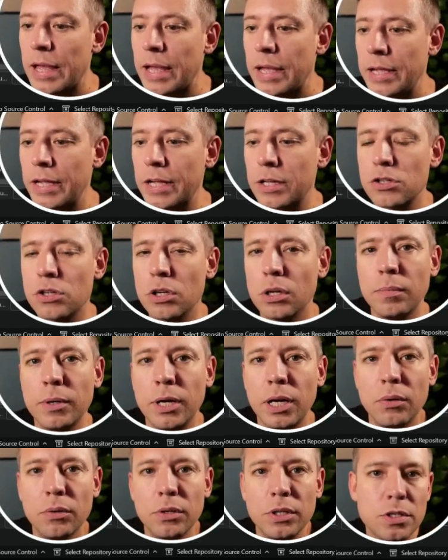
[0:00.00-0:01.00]
Yet
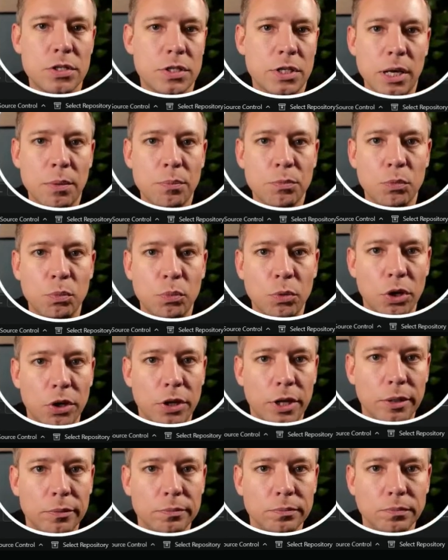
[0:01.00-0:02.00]
somehow this kept
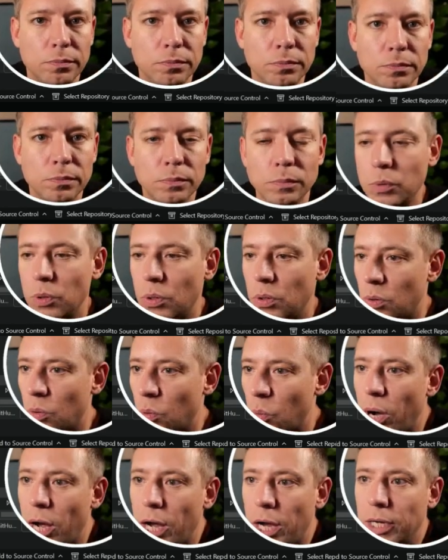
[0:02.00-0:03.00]
working.
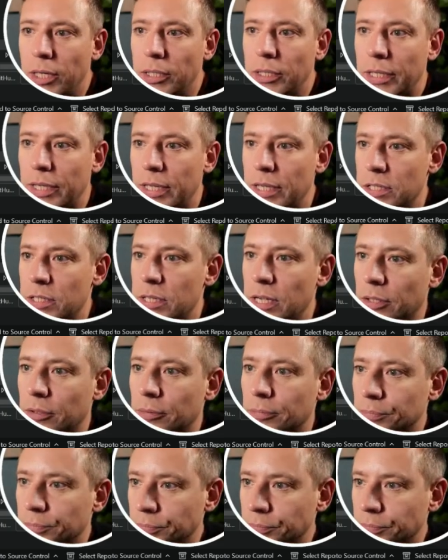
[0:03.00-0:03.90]
Why is that?